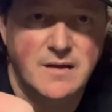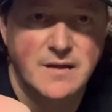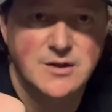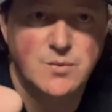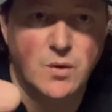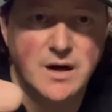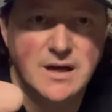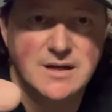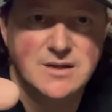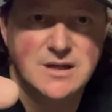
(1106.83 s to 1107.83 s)
this one
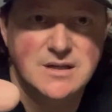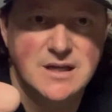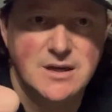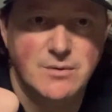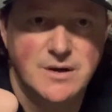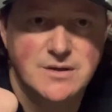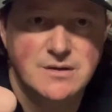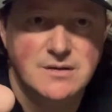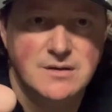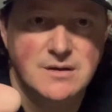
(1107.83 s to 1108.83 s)
is continuous.
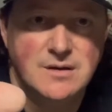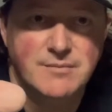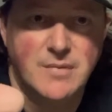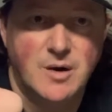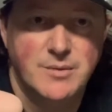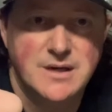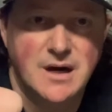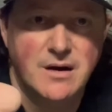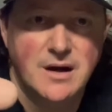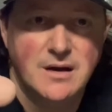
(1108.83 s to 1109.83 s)

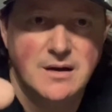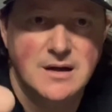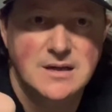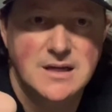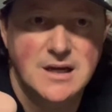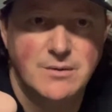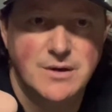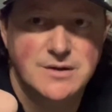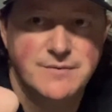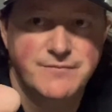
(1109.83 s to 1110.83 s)
Momentary, continuous.